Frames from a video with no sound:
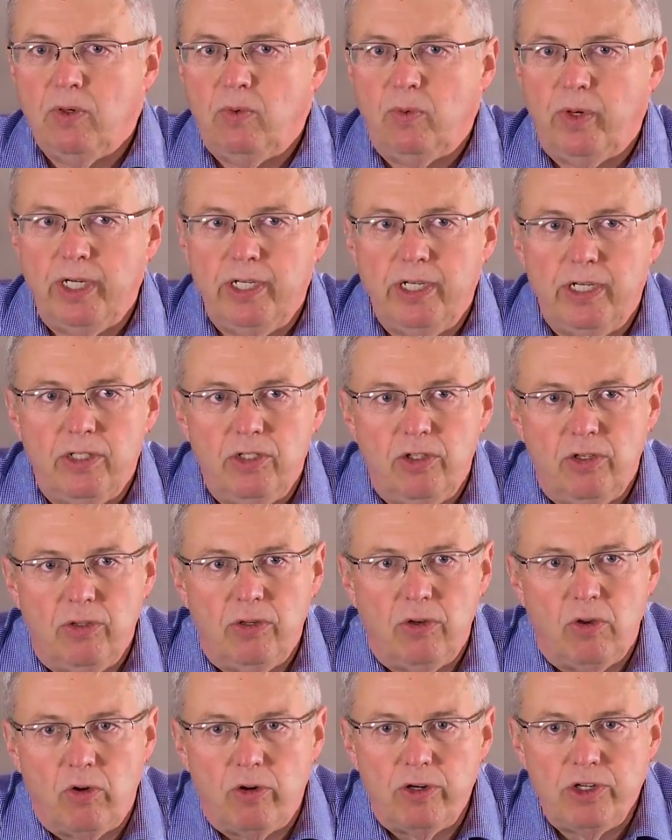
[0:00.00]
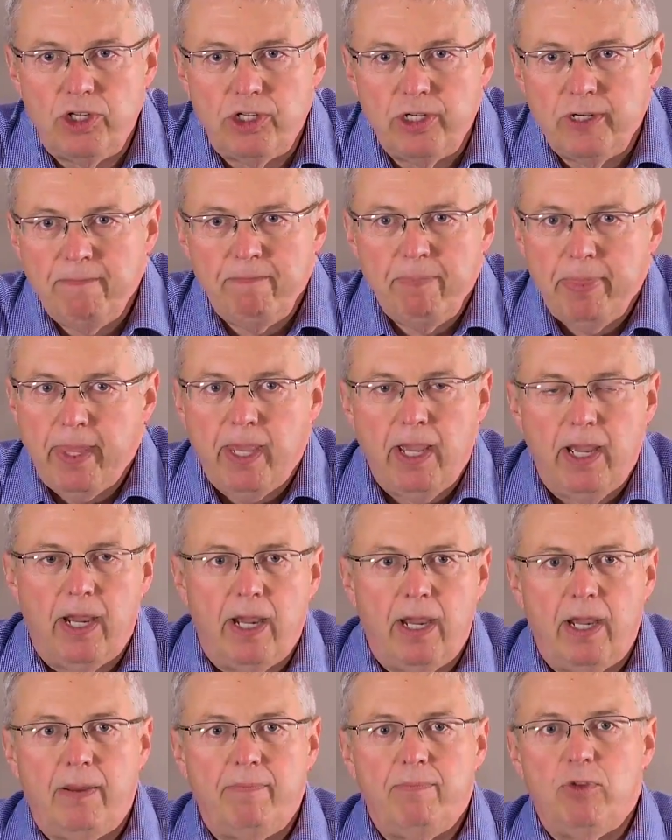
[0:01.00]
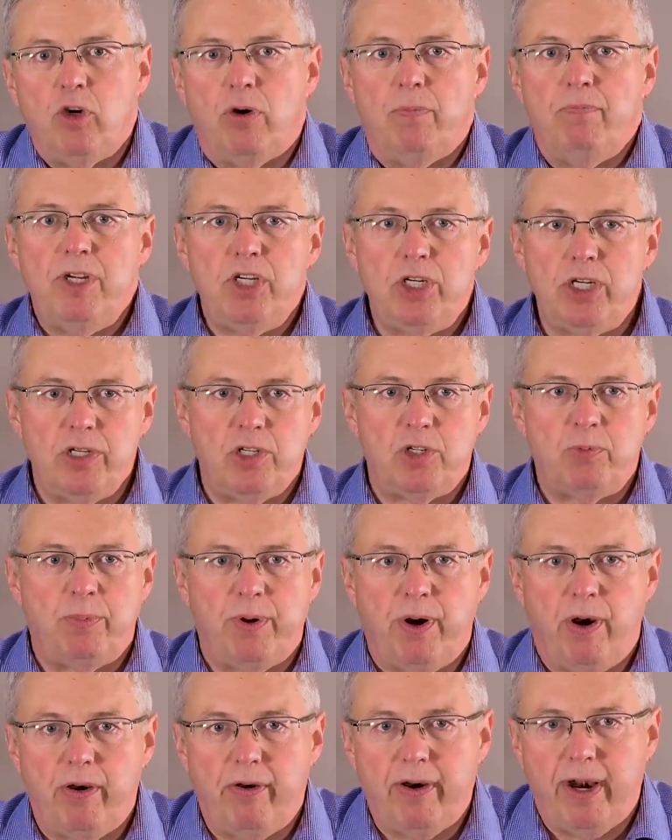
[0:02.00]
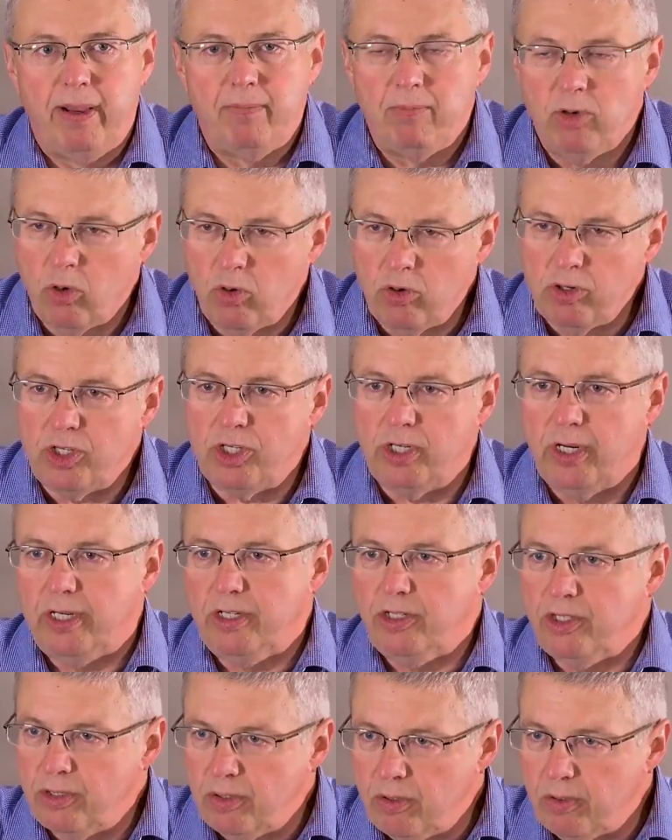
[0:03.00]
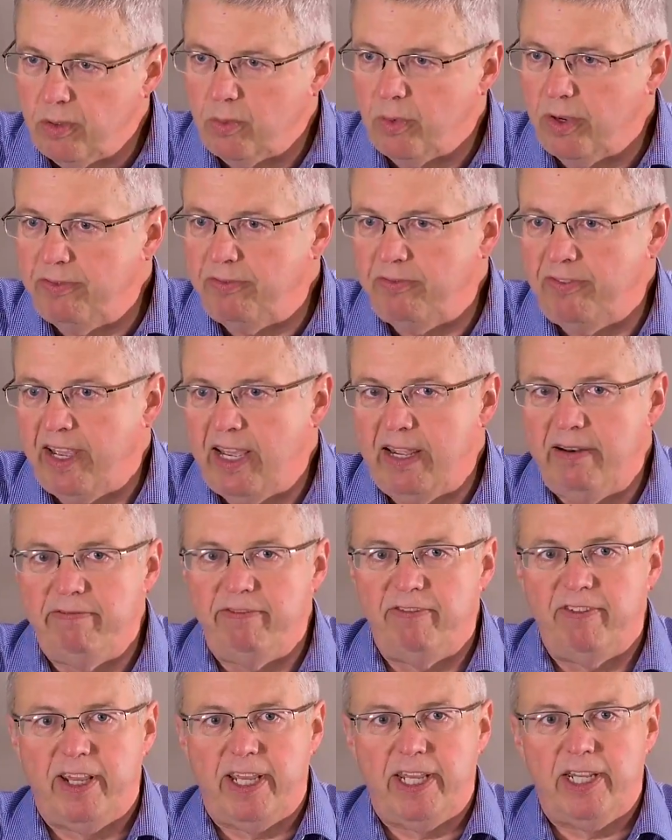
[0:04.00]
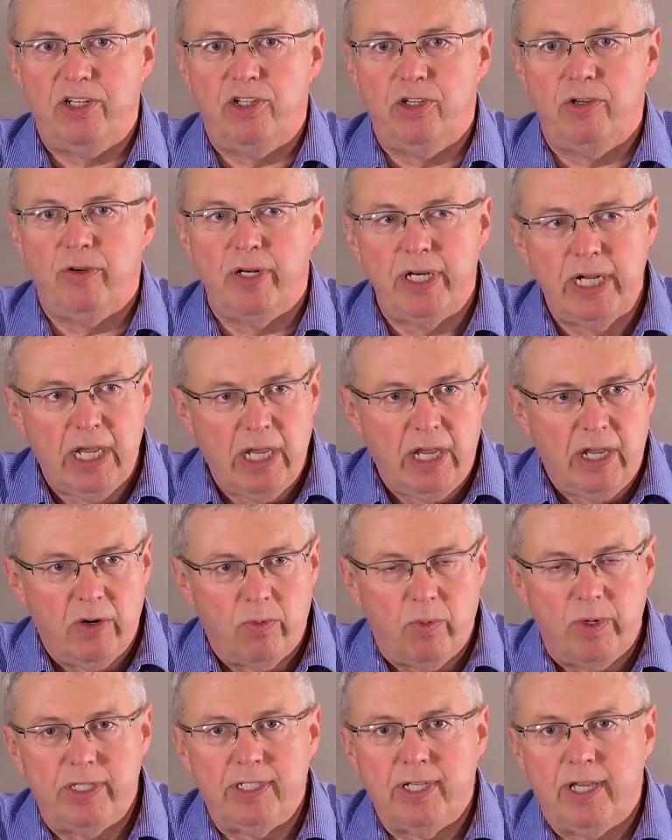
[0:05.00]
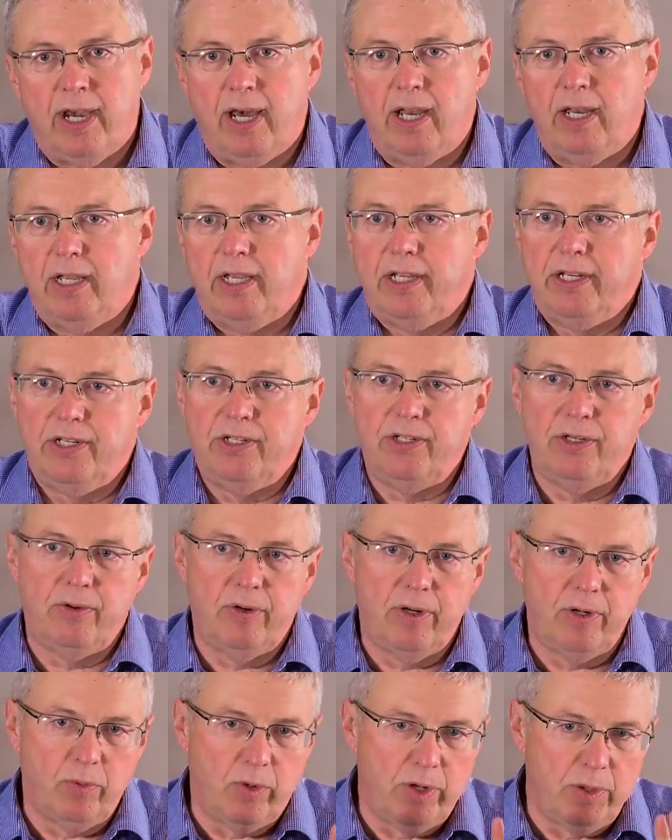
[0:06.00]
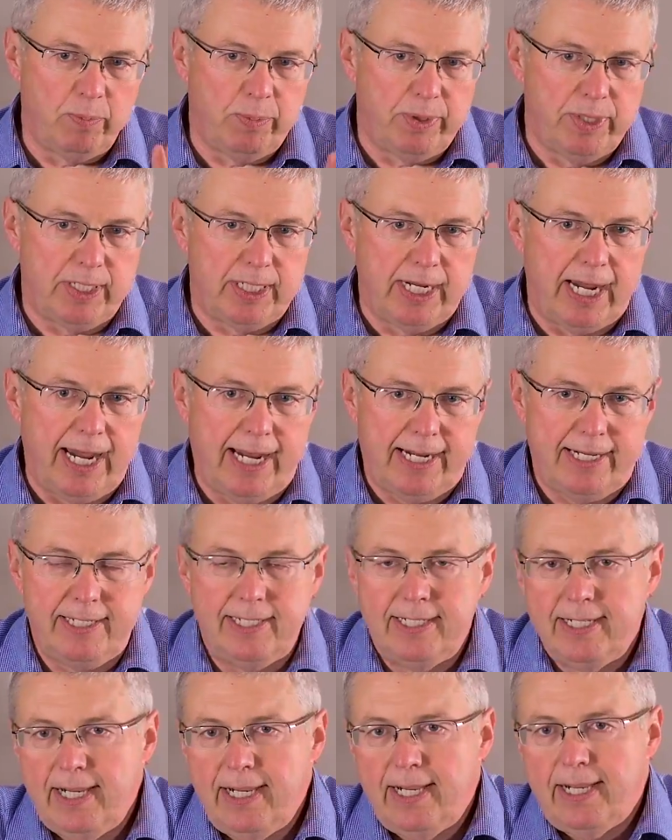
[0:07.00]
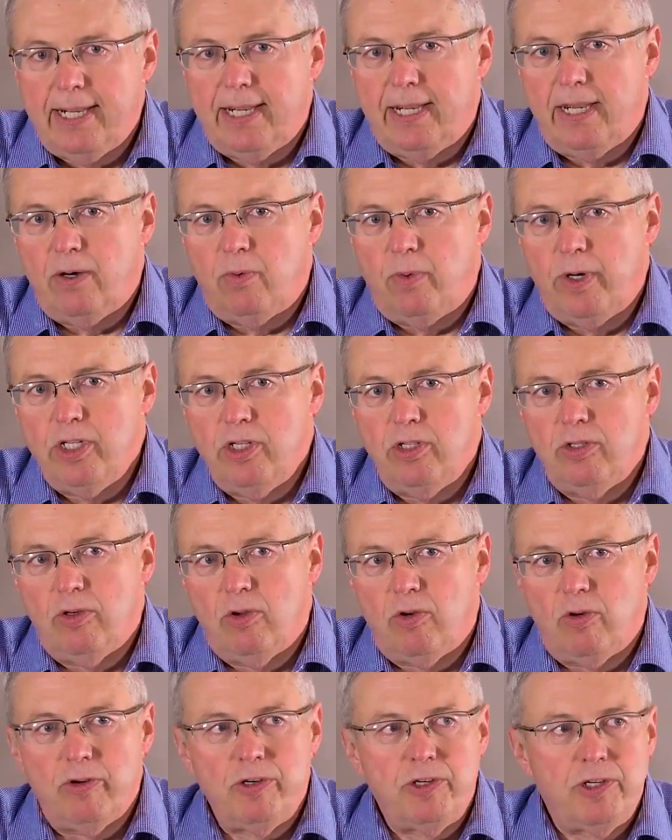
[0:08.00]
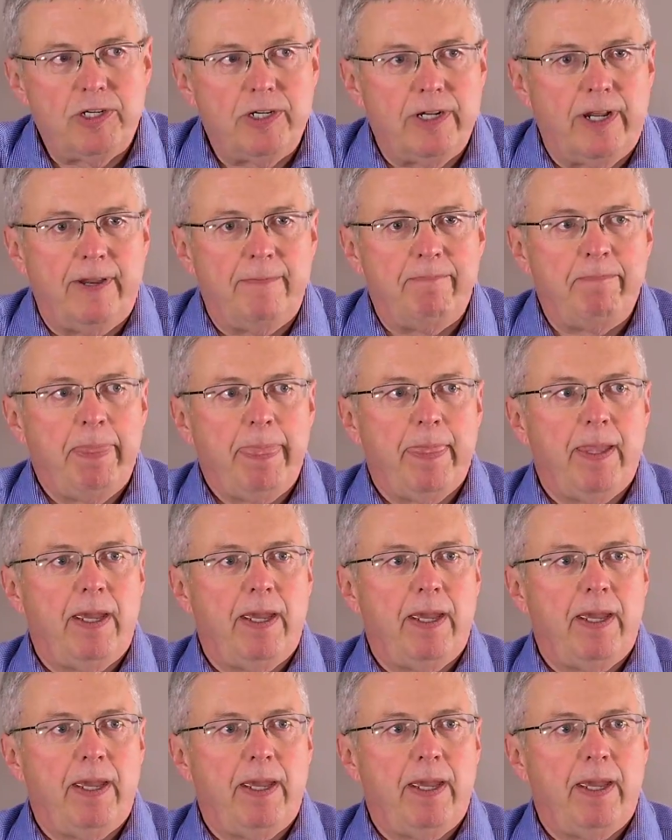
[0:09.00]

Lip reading: When you launch your missions program, launch it. Do it with fanfare. Do it with colour. Do it with pizzazz. When you launch a